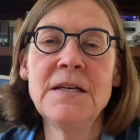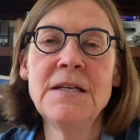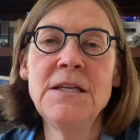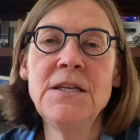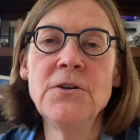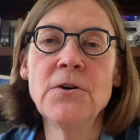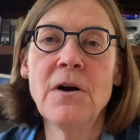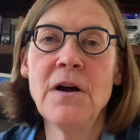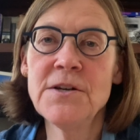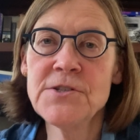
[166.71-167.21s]

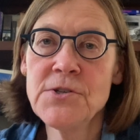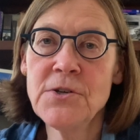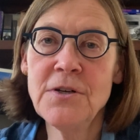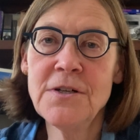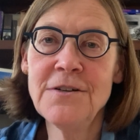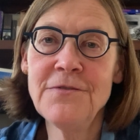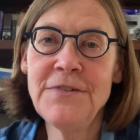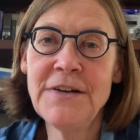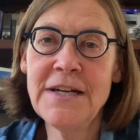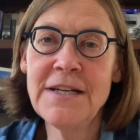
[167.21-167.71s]
You're also going
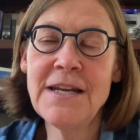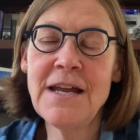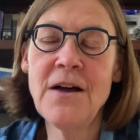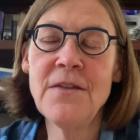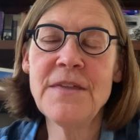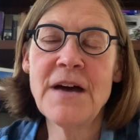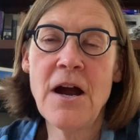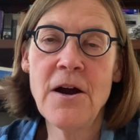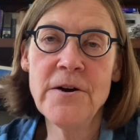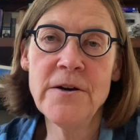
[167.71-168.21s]
to find out,
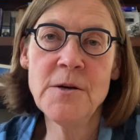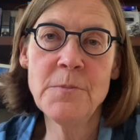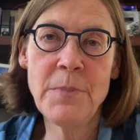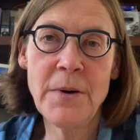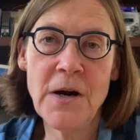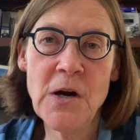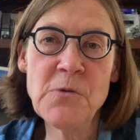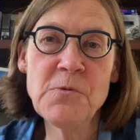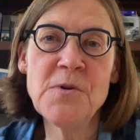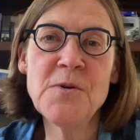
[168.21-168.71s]
the harder
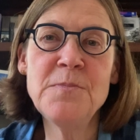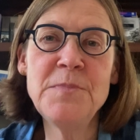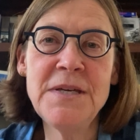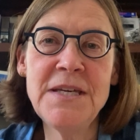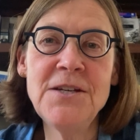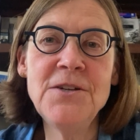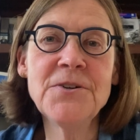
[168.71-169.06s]
part will be,